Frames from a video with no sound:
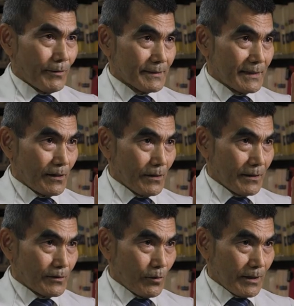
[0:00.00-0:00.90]
I was in uh,
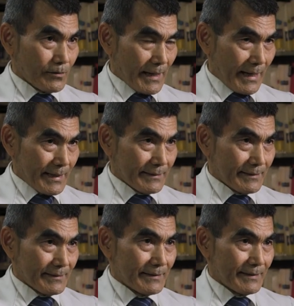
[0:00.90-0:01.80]
Yonaguni Island,
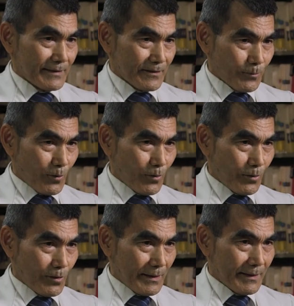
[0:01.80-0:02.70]
in a
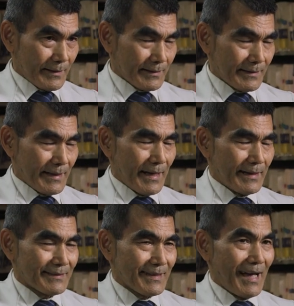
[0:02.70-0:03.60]
small uh,
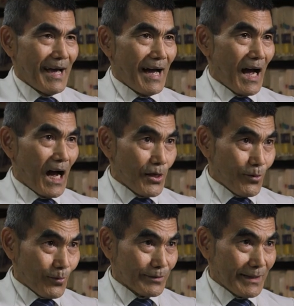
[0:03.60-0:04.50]
island, I
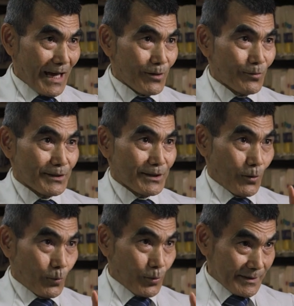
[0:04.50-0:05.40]
thought I was
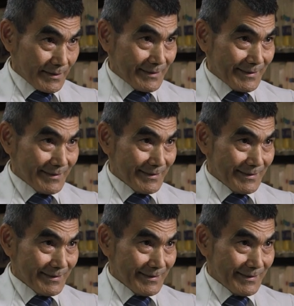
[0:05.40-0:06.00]
the worst.